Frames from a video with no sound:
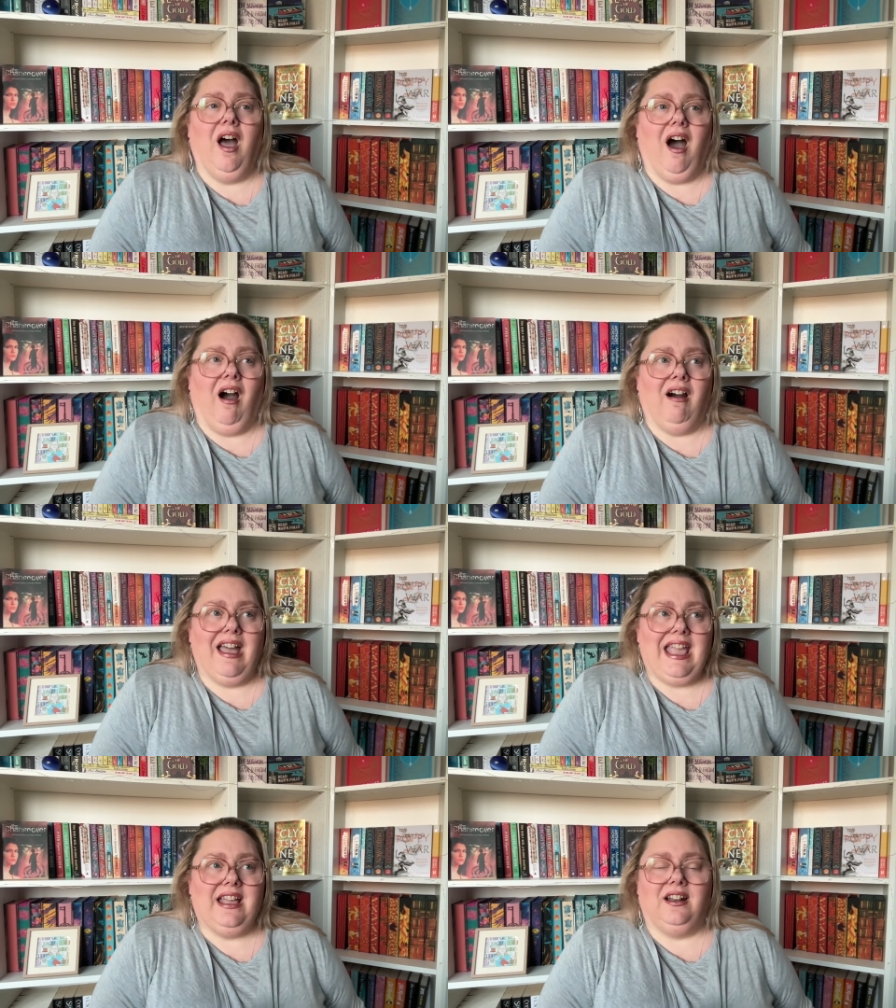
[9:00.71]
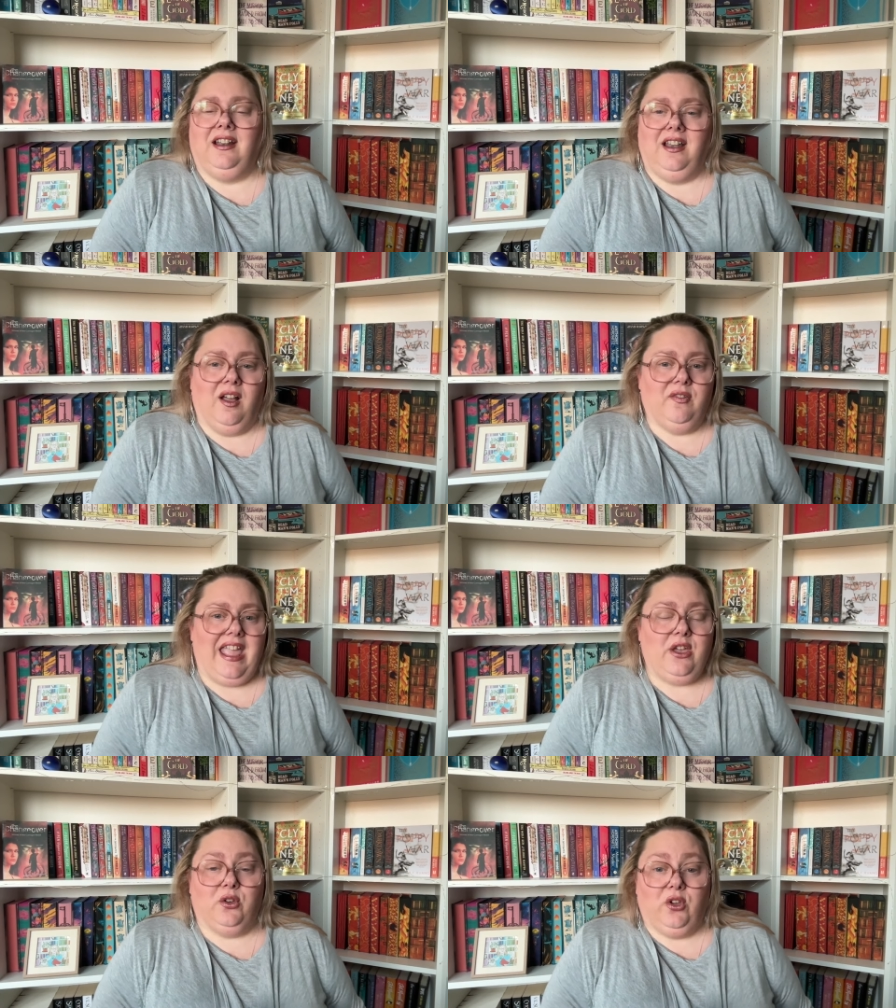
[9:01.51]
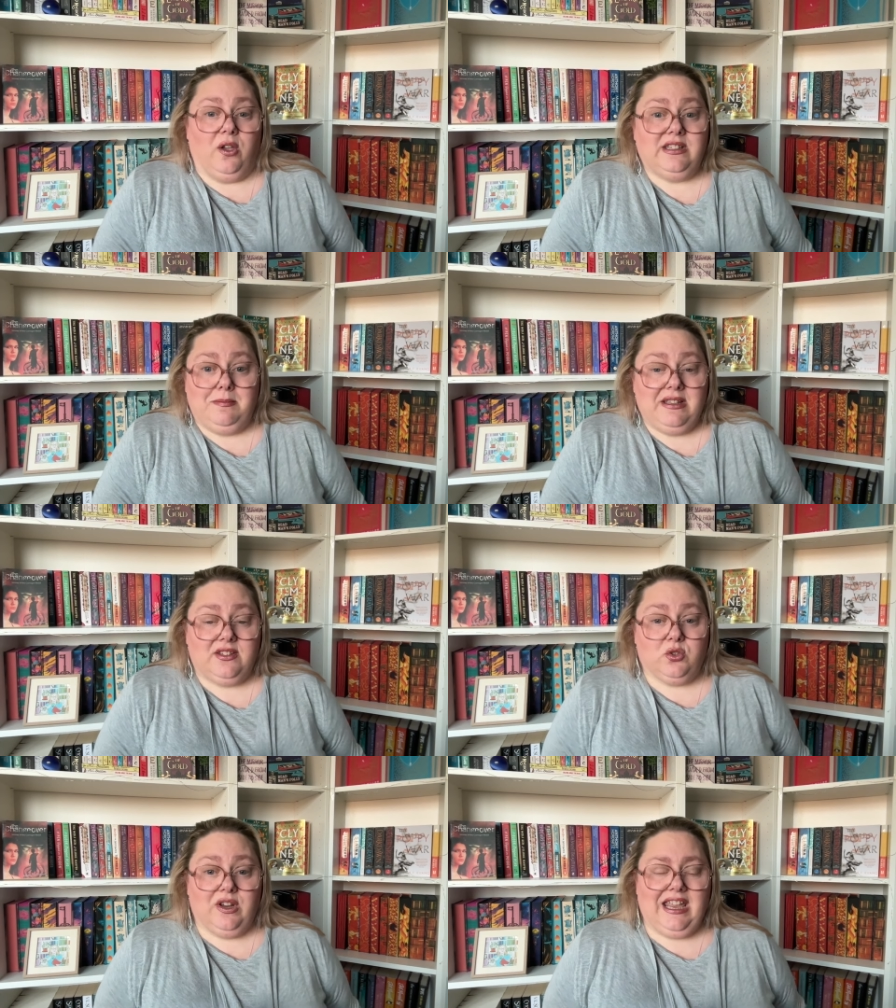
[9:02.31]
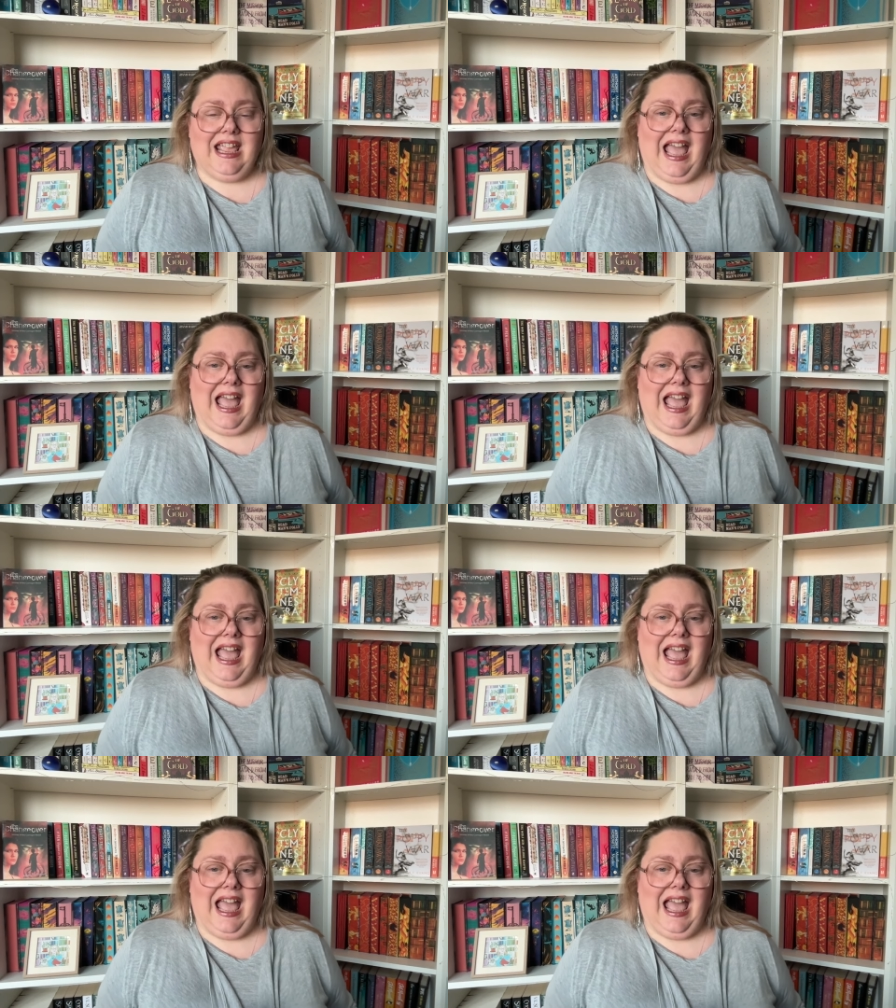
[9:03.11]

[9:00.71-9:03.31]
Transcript: I love a good cozy mystery,